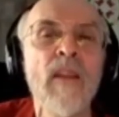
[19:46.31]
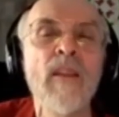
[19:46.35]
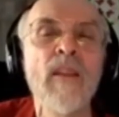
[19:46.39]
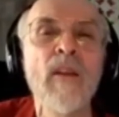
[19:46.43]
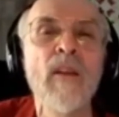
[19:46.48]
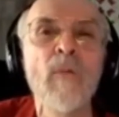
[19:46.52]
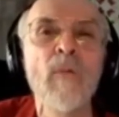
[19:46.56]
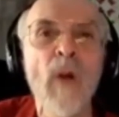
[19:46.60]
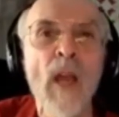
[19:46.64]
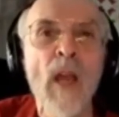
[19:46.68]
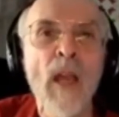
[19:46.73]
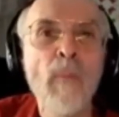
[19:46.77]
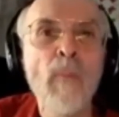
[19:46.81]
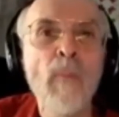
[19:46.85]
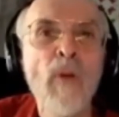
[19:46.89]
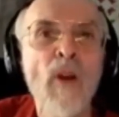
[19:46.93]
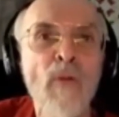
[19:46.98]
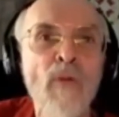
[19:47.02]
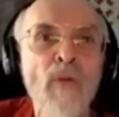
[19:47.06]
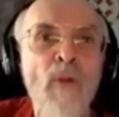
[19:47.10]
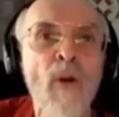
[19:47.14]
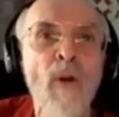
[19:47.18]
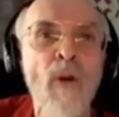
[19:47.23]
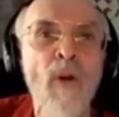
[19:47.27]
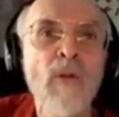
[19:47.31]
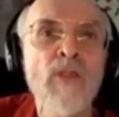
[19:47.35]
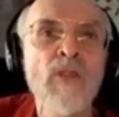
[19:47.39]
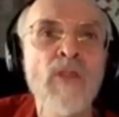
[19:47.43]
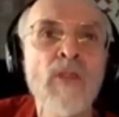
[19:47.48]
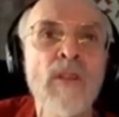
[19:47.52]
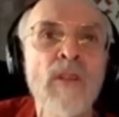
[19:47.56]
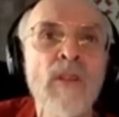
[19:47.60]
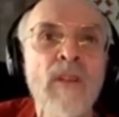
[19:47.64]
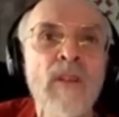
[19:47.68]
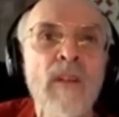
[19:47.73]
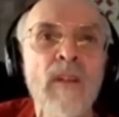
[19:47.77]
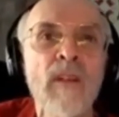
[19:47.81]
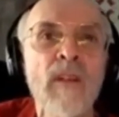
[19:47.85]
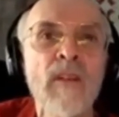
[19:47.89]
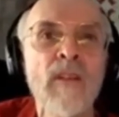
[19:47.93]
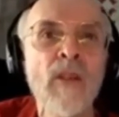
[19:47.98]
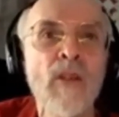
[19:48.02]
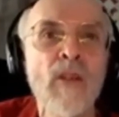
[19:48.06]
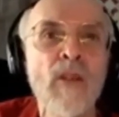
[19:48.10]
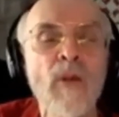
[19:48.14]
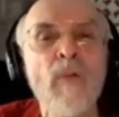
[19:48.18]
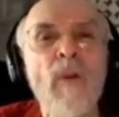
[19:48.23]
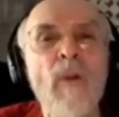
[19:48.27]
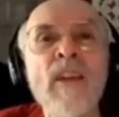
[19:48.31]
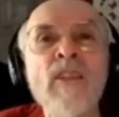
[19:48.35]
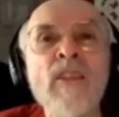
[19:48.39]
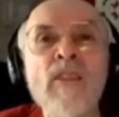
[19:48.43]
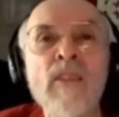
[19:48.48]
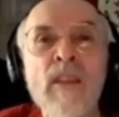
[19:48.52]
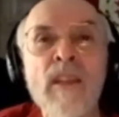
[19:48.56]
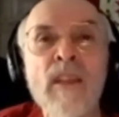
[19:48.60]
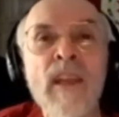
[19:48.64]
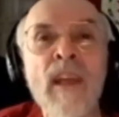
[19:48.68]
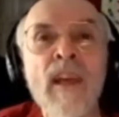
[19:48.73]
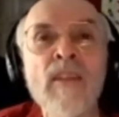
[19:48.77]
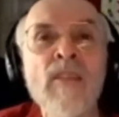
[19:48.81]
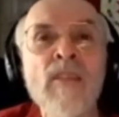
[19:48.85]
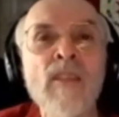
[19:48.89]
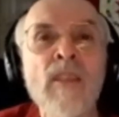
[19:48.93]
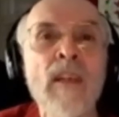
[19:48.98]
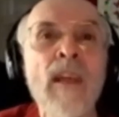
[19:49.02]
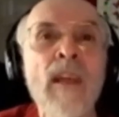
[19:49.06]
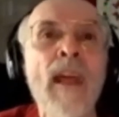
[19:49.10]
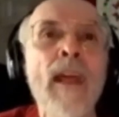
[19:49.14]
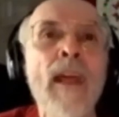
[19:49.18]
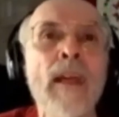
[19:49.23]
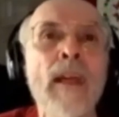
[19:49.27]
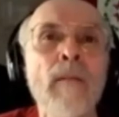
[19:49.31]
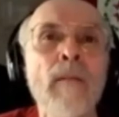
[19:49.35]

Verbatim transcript: rapier folks to the rest of the SCA.